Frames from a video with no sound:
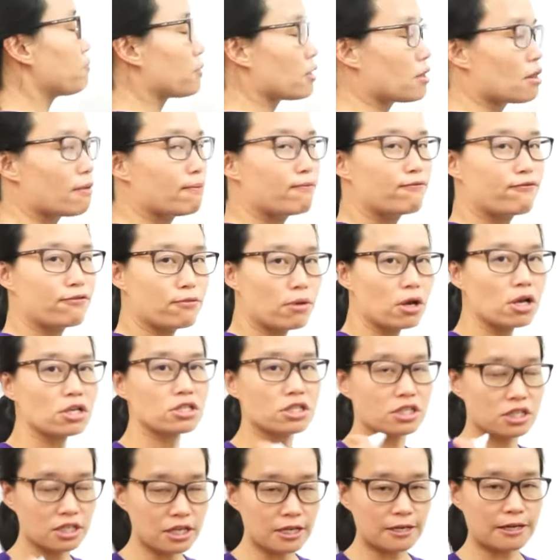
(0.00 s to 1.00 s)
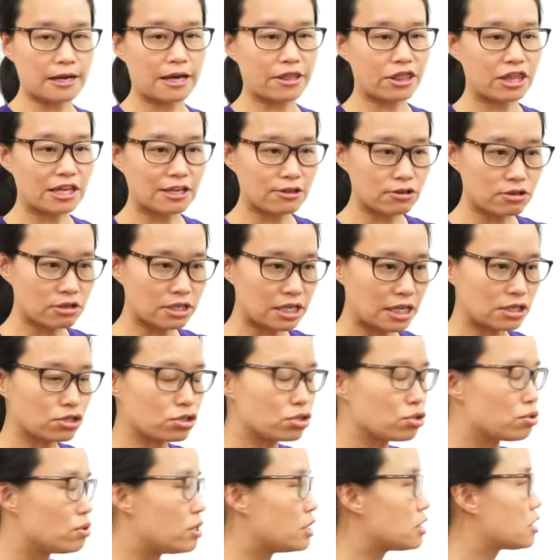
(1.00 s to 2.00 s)
the first thing I think you can
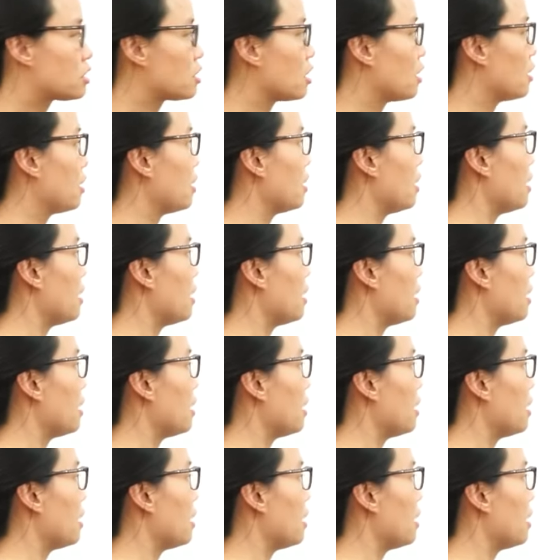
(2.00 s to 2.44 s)
do is